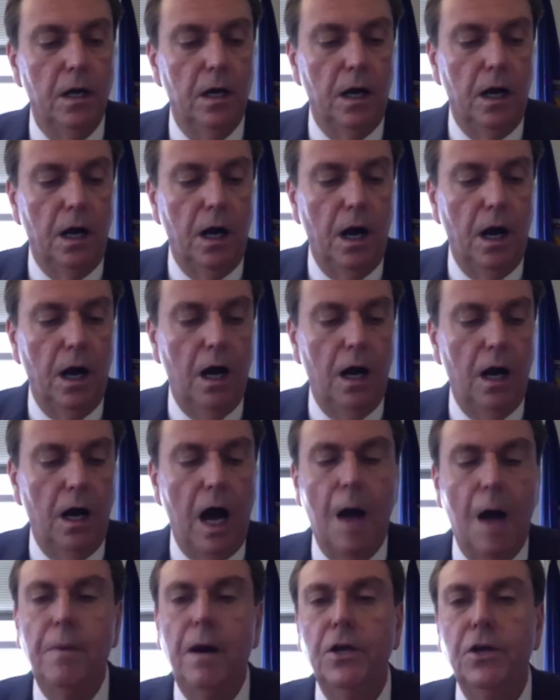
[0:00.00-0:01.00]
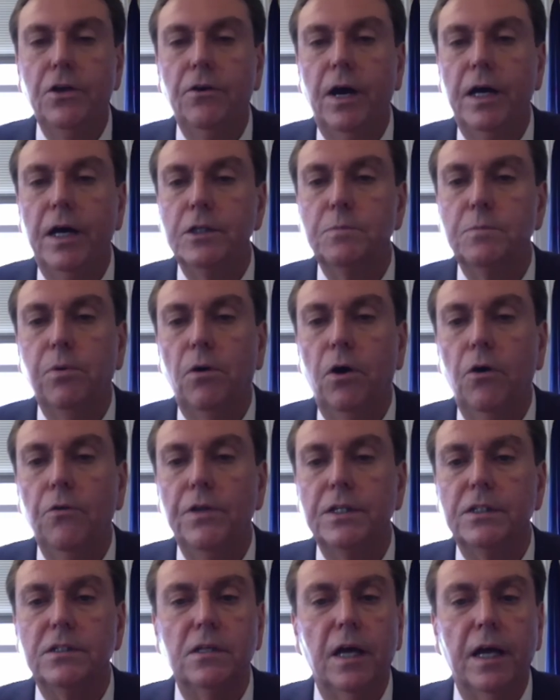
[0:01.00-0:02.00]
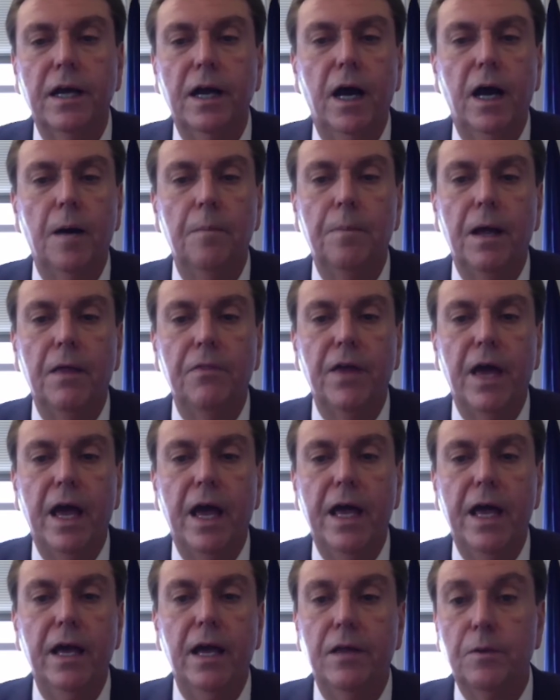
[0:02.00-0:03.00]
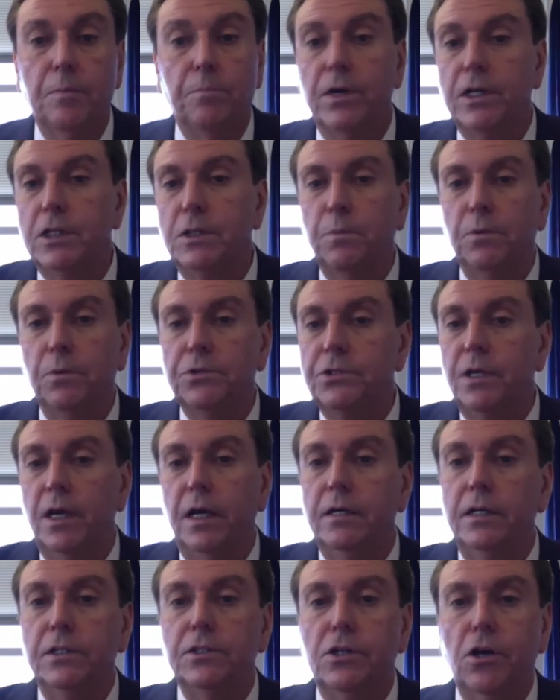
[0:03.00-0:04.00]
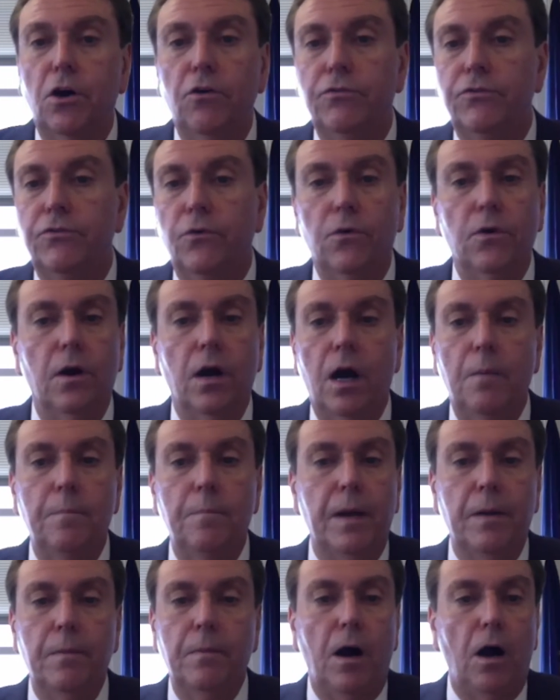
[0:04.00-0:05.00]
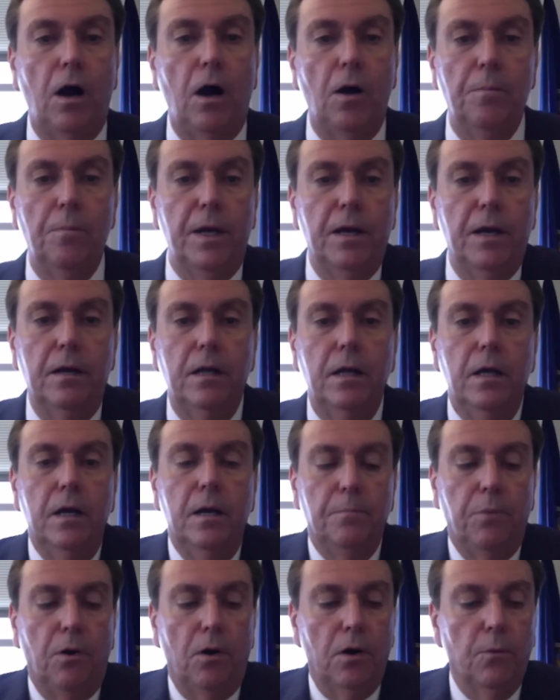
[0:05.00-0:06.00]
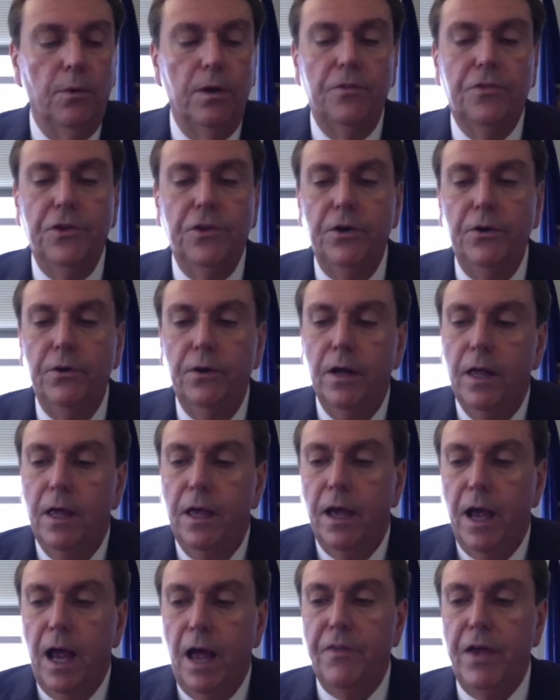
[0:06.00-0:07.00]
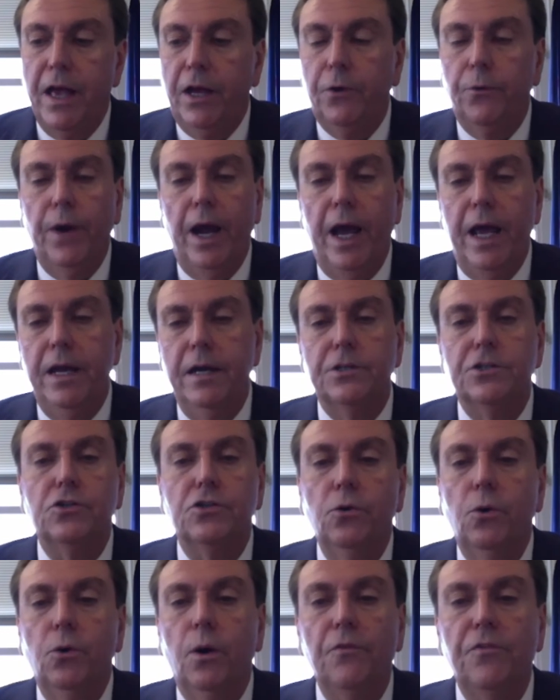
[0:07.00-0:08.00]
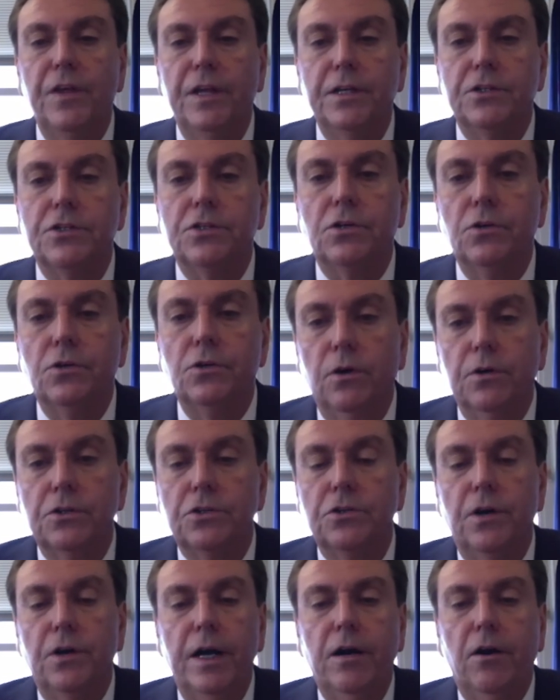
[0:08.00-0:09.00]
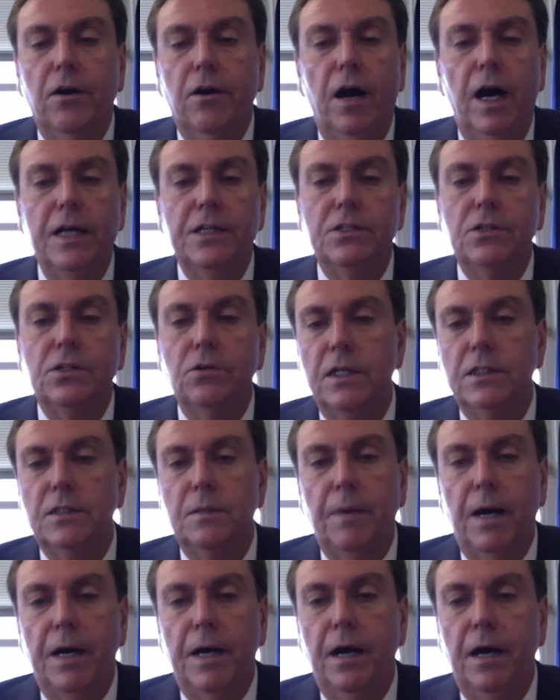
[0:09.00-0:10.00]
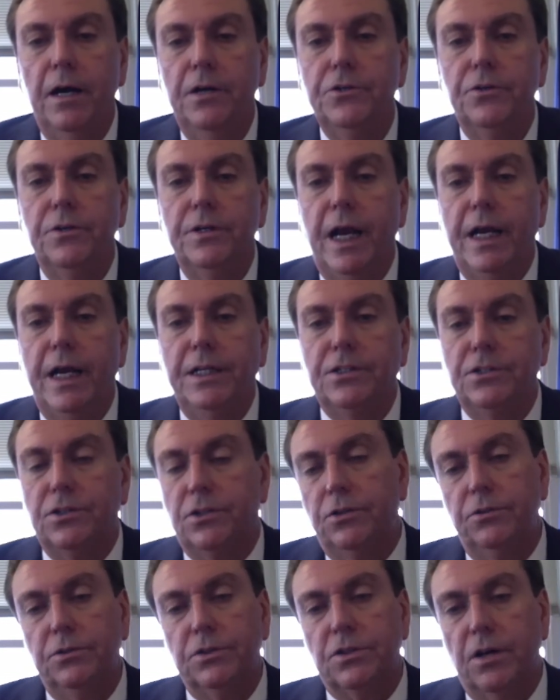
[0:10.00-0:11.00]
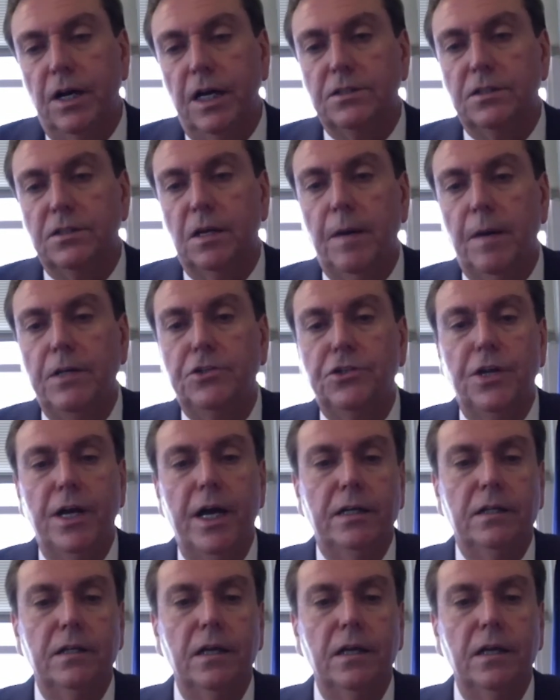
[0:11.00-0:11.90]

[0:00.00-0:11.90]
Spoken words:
How about you let us blow this thing up? And they and the principal said, let's go for it. I'll be a part with you. And they created a school within a school. Schlegel High School has about 180 students last time I checked.